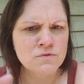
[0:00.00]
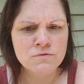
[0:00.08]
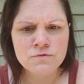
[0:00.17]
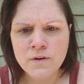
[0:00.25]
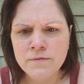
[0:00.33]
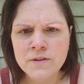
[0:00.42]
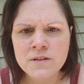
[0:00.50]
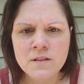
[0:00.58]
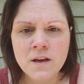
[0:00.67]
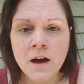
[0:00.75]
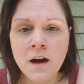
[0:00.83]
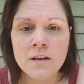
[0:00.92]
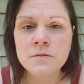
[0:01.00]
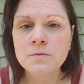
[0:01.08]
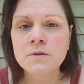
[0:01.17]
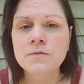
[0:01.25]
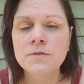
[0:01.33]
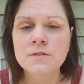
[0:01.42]
driven to the
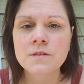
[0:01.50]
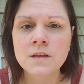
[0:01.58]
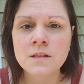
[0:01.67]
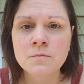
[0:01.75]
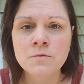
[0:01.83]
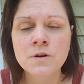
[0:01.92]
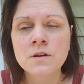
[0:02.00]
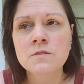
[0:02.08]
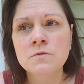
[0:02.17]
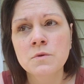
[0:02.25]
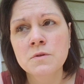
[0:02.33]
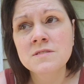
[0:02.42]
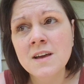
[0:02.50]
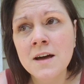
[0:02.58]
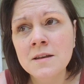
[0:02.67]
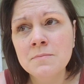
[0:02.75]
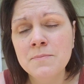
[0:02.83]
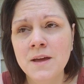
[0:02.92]
hospital first thing in the morning, so we were
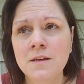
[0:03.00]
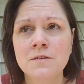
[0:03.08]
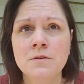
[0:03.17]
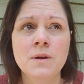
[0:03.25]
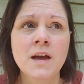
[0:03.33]
down a bather.